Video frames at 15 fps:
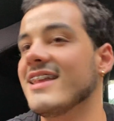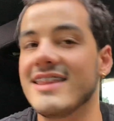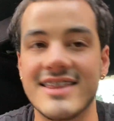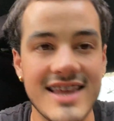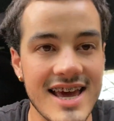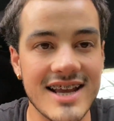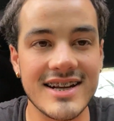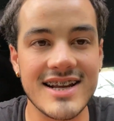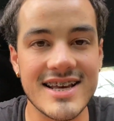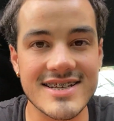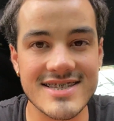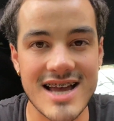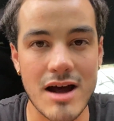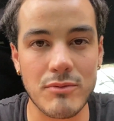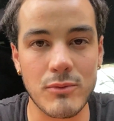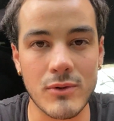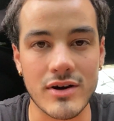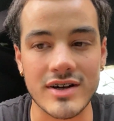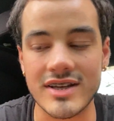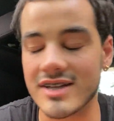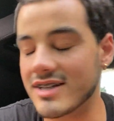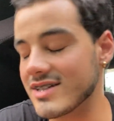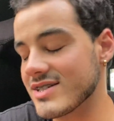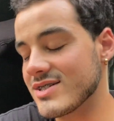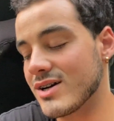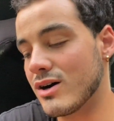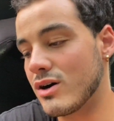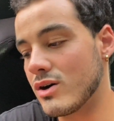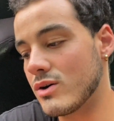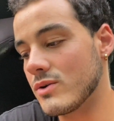Then it stopped working.
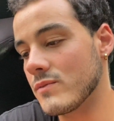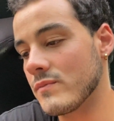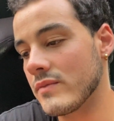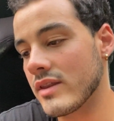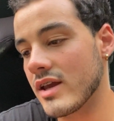So